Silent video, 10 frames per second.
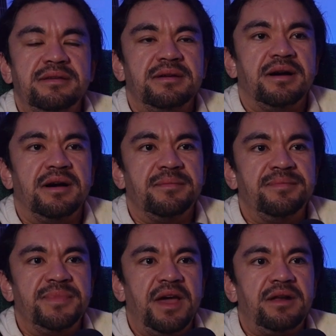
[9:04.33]

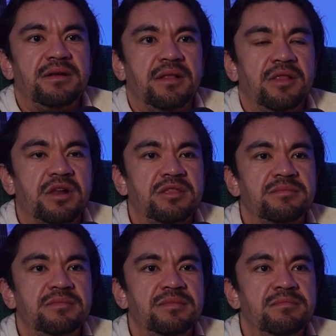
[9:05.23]
A lot of
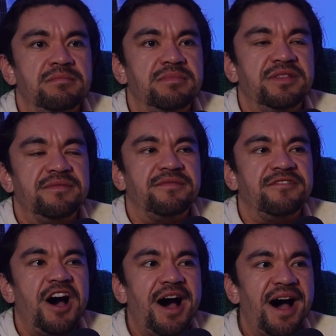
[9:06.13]
them, the
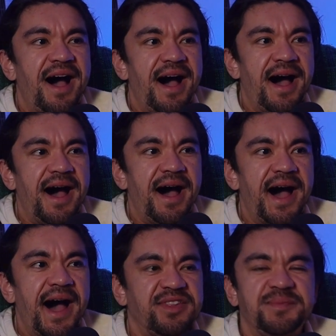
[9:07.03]

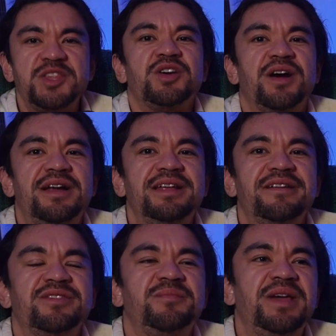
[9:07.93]
vast majority
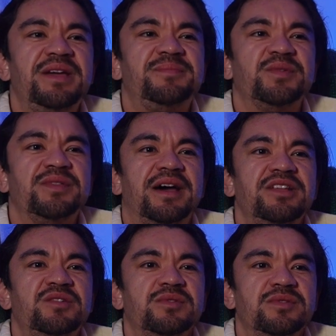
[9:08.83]
of the people
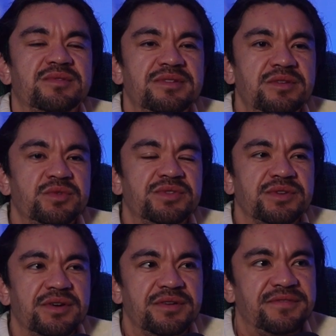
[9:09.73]
that you will
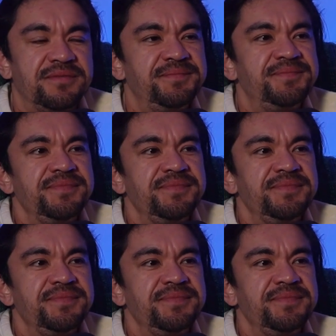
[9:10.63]
serve,